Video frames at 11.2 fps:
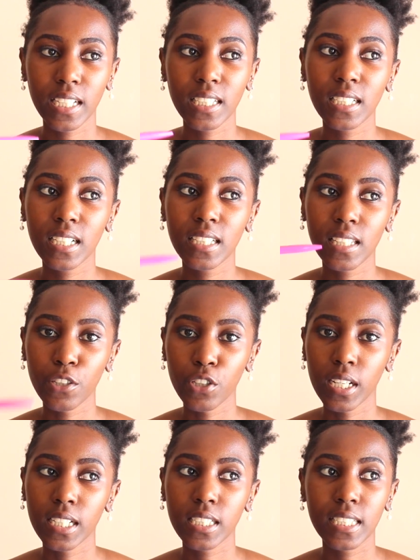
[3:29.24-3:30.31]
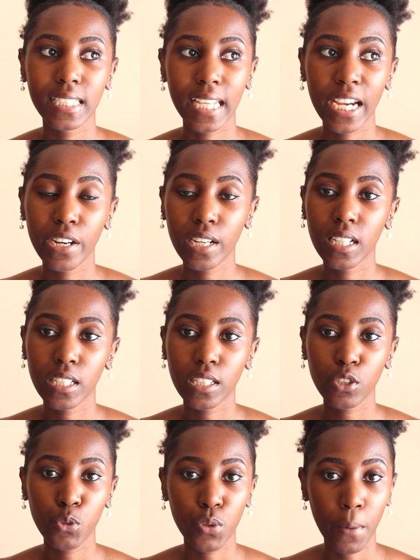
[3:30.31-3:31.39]
Technically, they relate directly
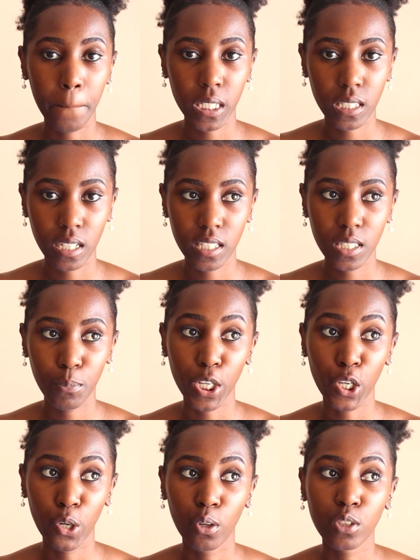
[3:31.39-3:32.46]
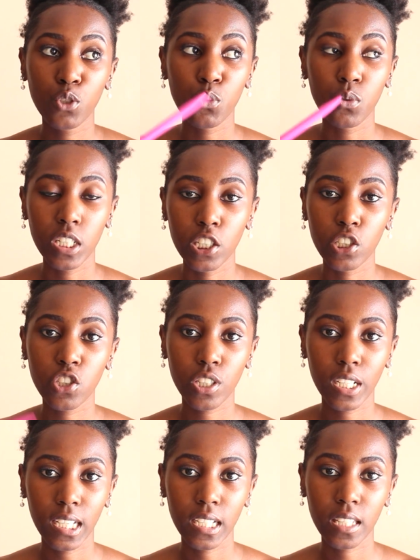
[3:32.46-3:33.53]
to the business, but not to each
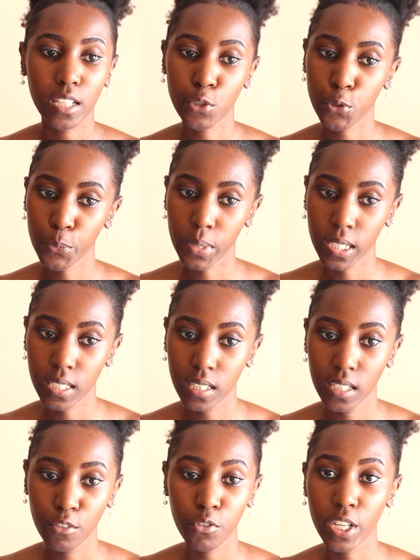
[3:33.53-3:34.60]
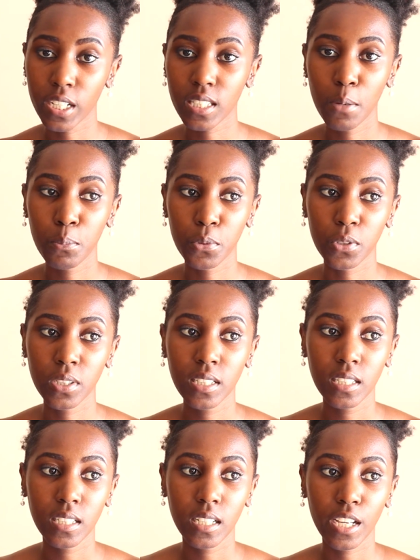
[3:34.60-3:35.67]
cake that you make. For example,
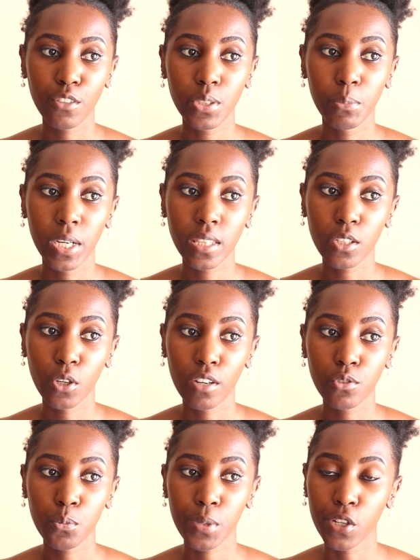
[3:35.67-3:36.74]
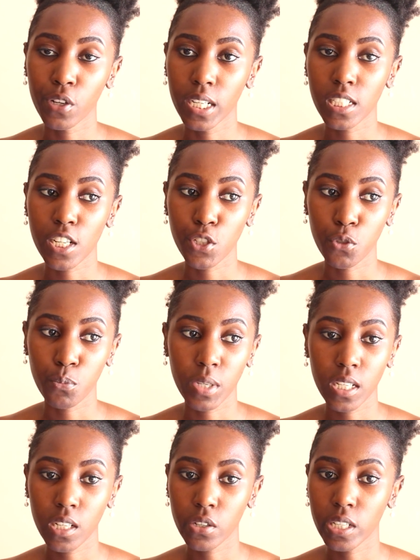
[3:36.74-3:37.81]
every month you have to pay rent at your
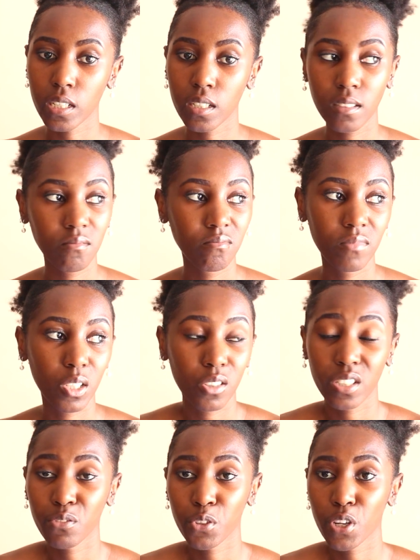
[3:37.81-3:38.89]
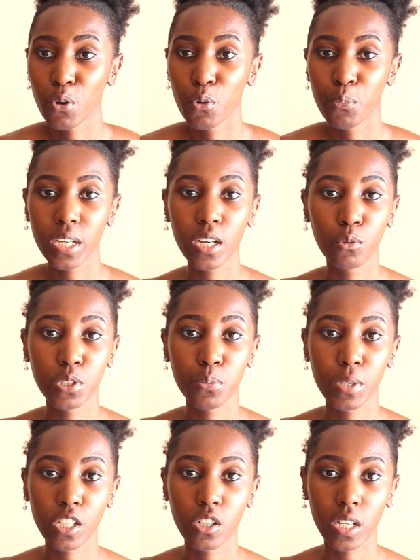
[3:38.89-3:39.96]
bakery, or if you're a home baker who's
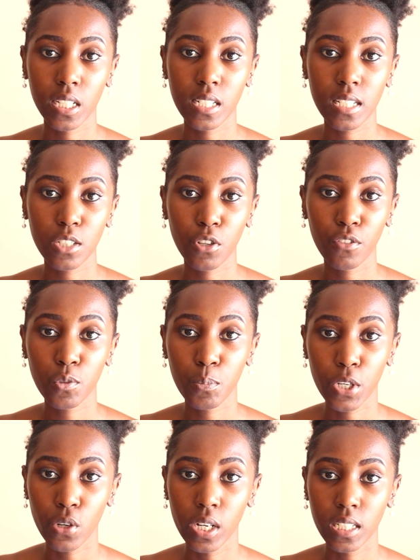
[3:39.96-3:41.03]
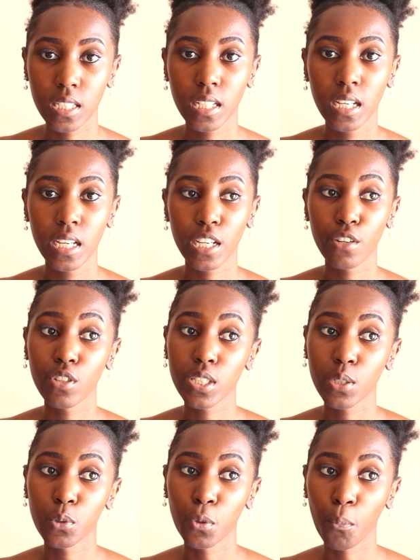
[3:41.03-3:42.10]
paying rent, you have to pay rent every
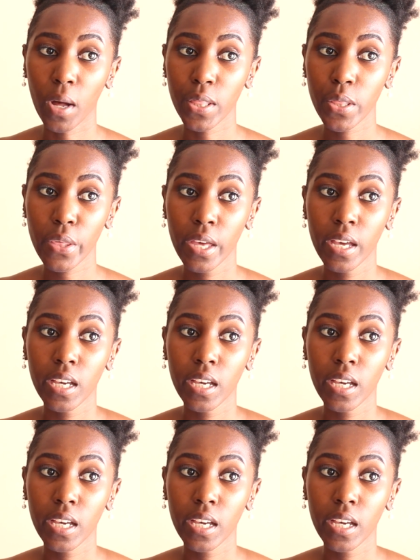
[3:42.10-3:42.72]
single month.